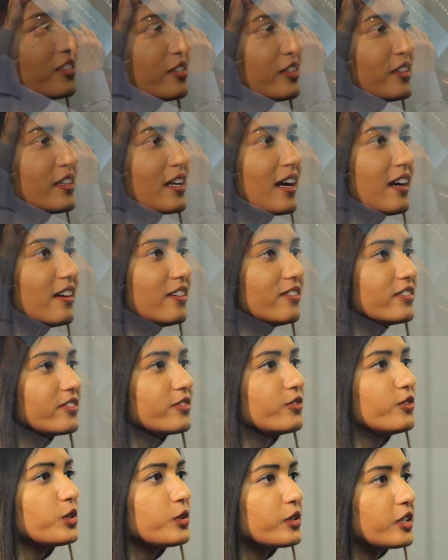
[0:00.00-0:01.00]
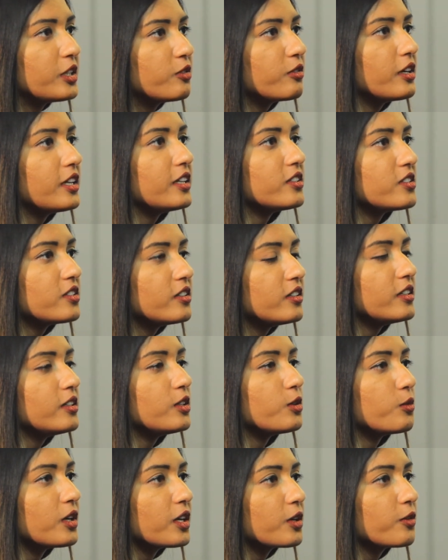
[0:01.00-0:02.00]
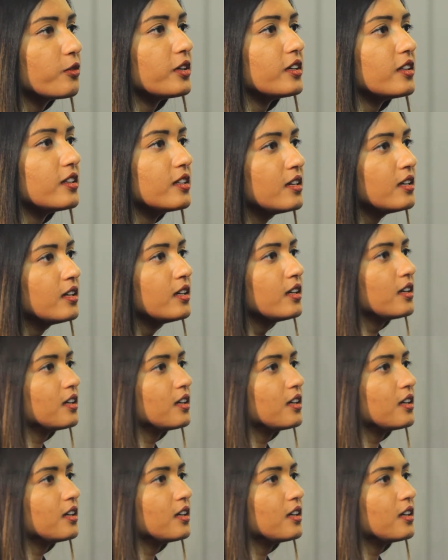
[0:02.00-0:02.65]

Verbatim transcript: boss you could have. Really great attorney to work with.